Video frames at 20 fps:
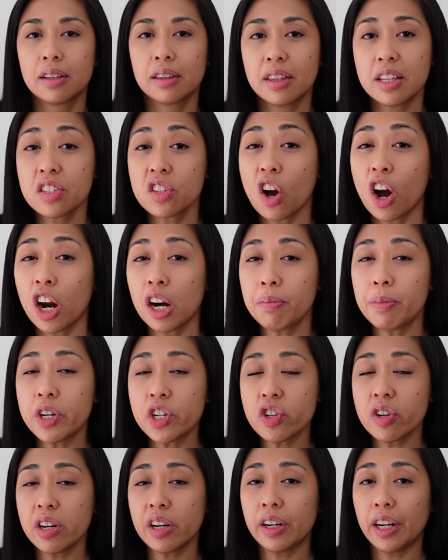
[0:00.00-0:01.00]
This
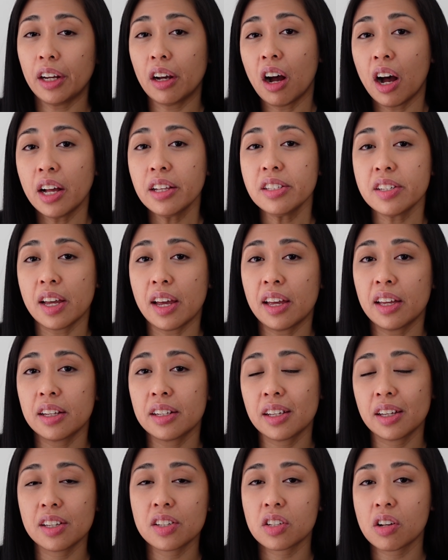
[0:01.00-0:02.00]
arbitrary
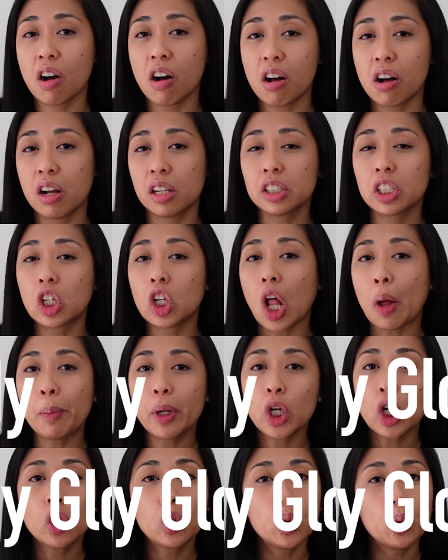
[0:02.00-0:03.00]
content is called
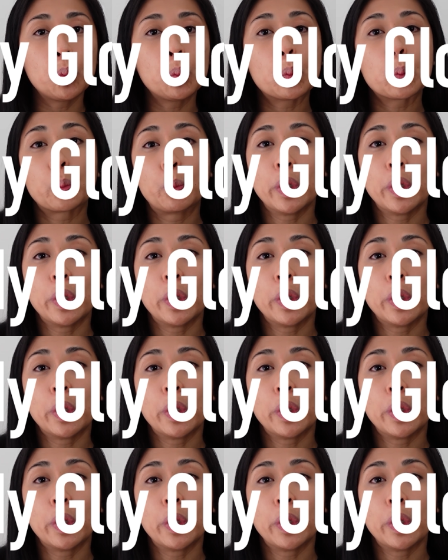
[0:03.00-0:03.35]
globbledgloop.